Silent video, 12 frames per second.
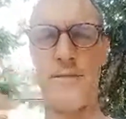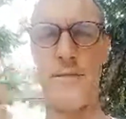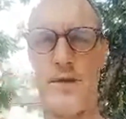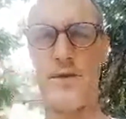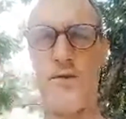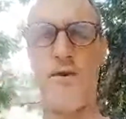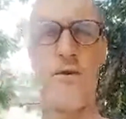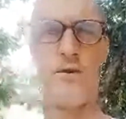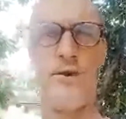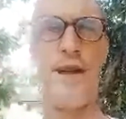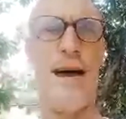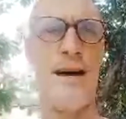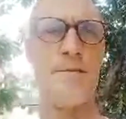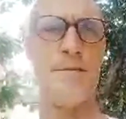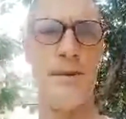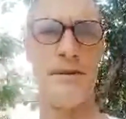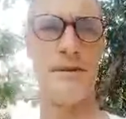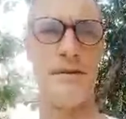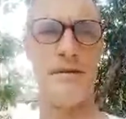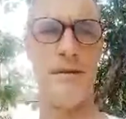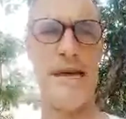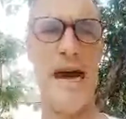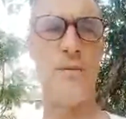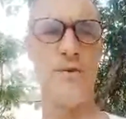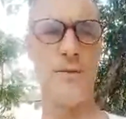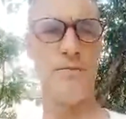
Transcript: controls that, but that was